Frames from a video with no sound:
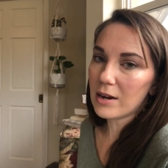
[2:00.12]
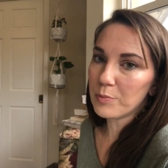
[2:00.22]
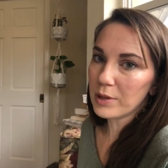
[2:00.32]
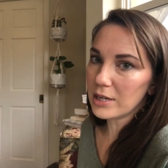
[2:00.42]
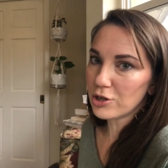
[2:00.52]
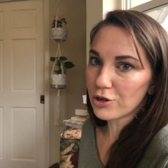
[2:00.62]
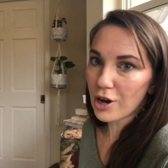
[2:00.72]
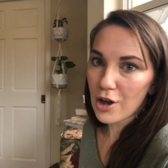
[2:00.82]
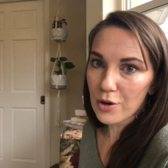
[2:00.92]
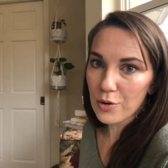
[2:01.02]
blend your
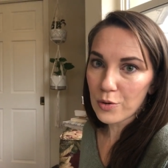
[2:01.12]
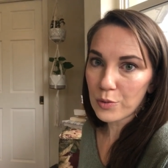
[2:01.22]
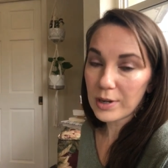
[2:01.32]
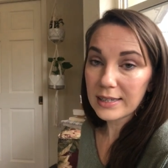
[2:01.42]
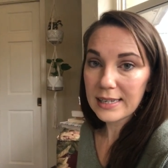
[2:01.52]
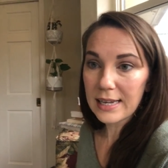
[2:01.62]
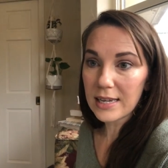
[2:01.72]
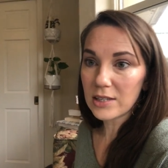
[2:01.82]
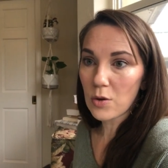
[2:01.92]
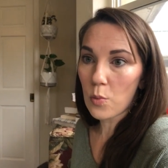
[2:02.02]
own
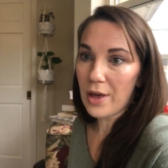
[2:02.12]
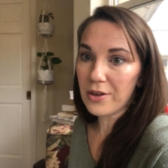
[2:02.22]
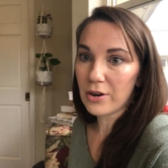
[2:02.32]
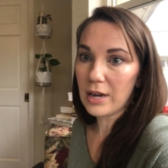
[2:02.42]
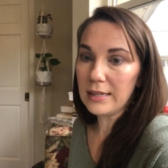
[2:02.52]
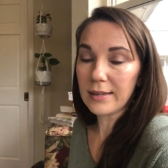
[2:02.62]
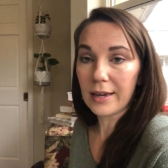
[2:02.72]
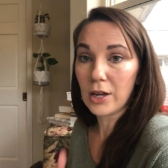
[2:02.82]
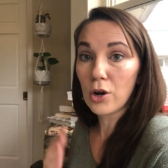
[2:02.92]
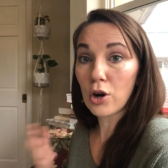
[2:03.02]
teas, whether it's like
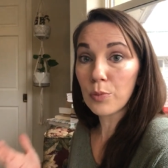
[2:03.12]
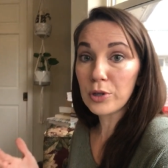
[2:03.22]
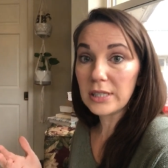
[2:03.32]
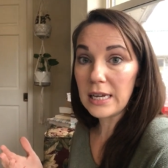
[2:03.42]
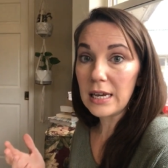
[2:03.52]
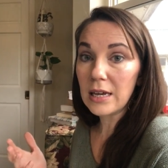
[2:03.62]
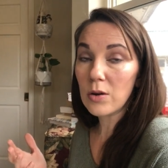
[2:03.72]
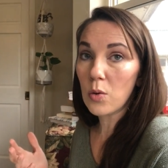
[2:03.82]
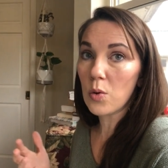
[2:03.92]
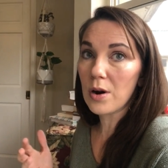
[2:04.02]
an herbal tea
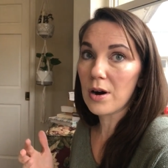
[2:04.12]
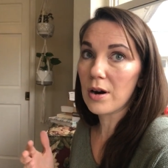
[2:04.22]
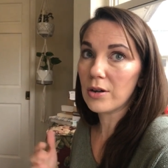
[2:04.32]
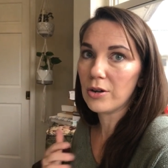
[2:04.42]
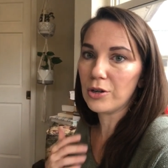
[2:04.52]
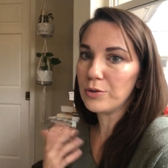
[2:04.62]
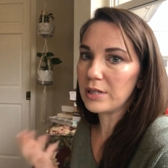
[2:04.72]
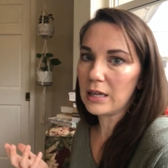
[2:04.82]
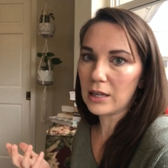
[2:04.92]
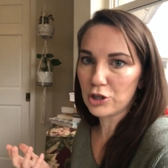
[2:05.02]
or you're
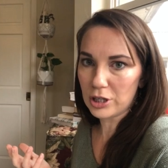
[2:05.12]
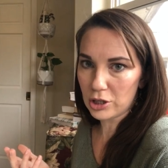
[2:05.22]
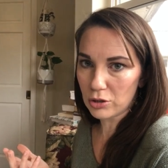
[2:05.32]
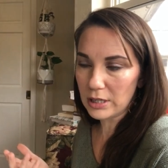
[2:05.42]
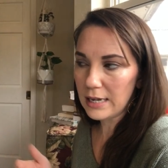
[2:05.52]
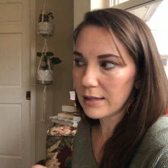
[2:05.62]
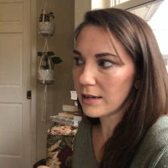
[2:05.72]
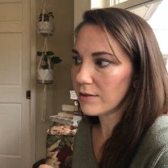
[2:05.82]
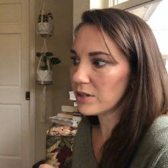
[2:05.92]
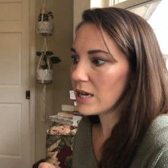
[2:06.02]
using like traditional tea
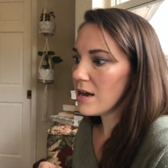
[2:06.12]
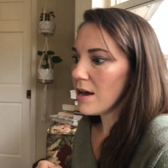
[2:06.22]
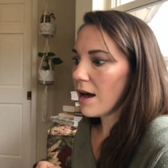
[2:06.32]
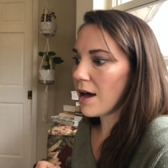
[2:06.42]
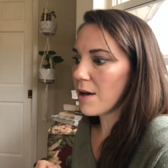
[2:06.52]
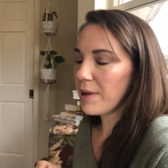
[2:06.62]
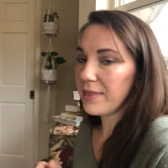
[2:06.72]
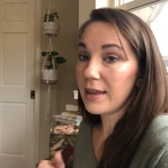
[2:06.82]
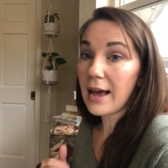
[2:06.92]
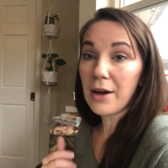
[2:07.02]
leaves, um, and
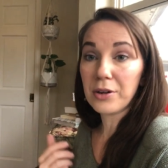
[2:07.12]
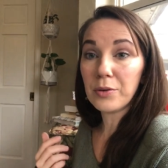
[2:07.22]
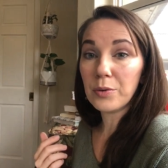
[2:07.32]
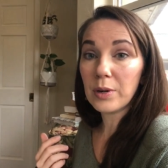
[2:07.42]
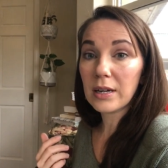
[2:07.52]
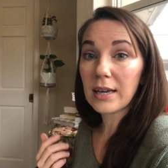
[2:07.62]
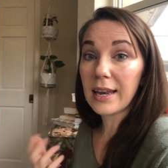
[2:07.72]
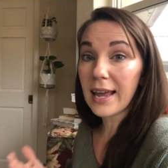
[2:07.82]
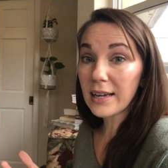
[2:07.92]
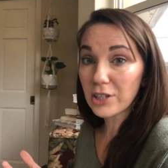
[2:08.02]
then how to
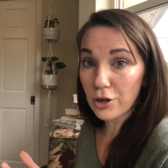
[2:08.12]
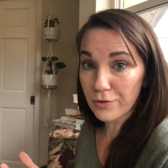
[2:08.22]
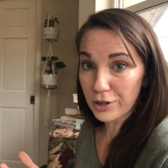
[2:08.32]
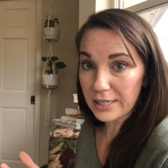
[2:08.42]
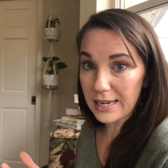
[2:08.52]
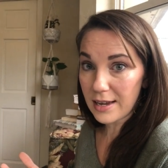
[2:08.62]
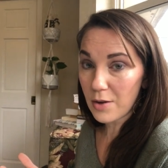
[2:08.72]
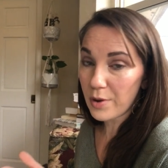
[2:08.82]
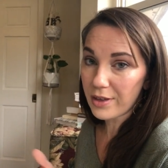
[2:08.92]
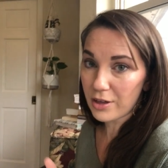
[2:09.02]
connect over tea
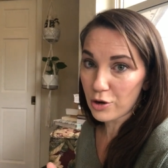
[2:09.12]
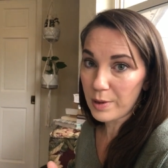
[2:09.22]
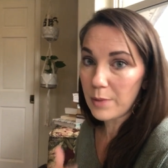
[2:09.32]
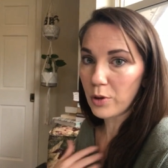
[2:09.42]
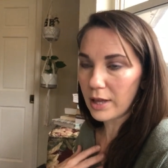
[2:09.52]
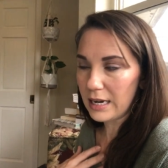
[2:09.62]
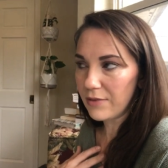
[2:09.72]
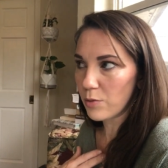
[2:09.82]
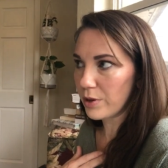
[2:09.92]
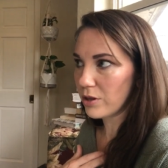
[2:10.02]
with other people and
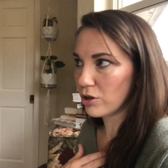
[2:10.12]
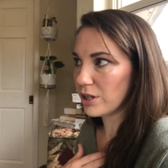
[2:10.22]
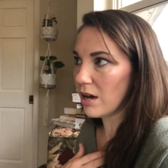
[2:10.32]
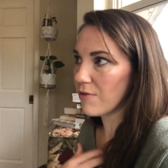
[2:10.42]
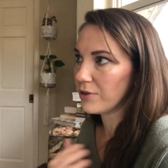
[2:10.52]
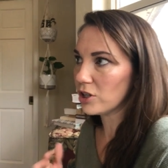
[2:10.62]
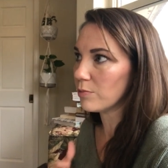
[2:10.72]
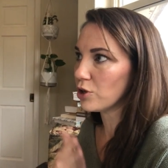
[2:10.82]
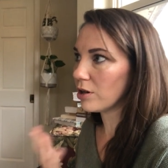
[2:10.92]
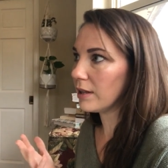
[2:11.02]
even with yourself. There's some
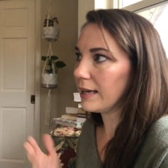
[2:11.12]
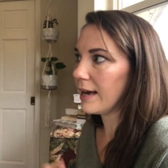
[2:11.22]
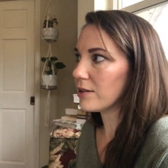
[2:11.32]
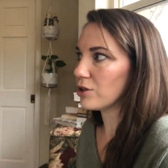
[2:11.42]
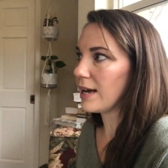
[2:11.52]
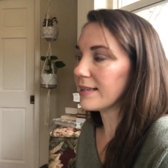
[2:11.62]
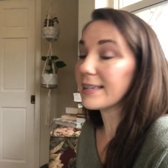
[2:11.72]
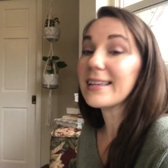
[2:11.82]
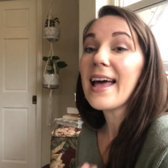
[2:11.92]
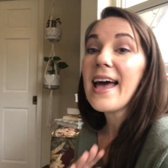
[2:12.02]
journaling exercises.
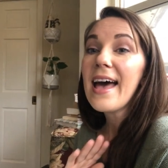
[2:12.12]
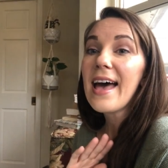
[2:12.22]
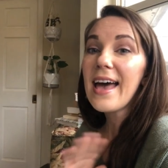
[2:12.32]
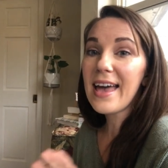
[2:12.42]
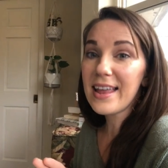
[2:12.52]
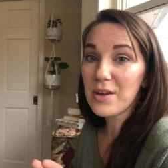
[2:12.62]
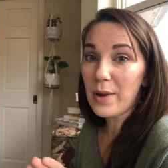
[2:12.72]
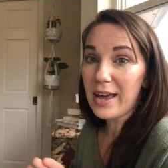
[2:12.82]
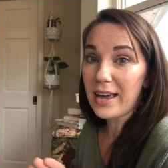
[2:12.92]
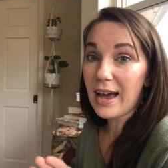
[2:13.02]

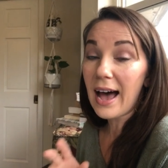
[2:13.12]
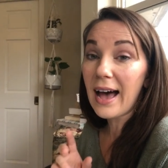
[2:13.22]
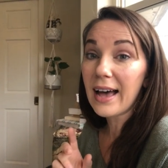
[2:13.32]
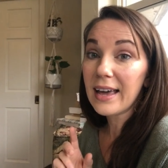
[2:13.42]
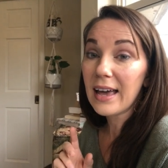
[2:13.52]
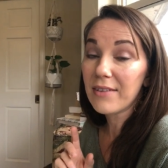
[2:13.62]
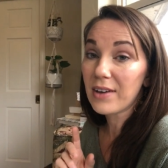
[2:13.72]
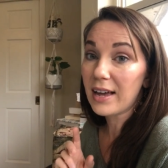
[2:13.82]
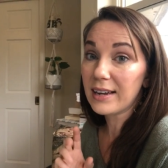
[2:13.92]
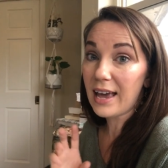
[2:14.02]
Anyway, I have
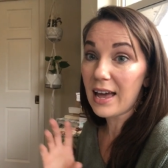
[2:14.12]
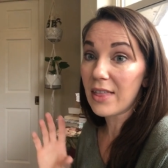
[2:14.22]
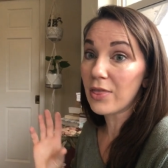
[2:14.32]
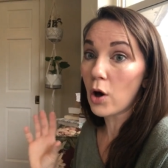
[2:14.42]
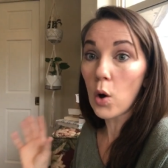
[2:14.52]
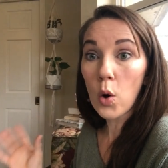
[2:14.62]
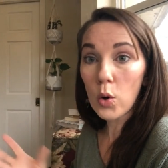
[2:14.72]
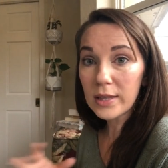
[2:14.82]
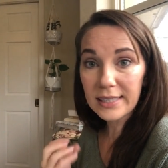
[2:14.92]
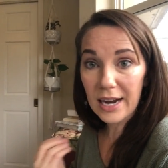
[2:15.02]
got to get the
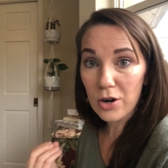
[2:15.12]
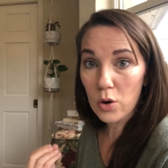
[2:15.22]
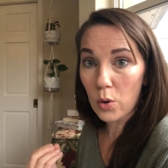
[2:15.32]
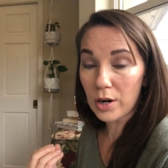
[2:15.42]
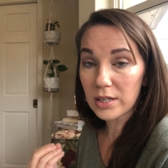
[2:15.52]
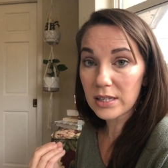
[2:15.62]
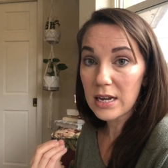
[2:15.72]
whole entire course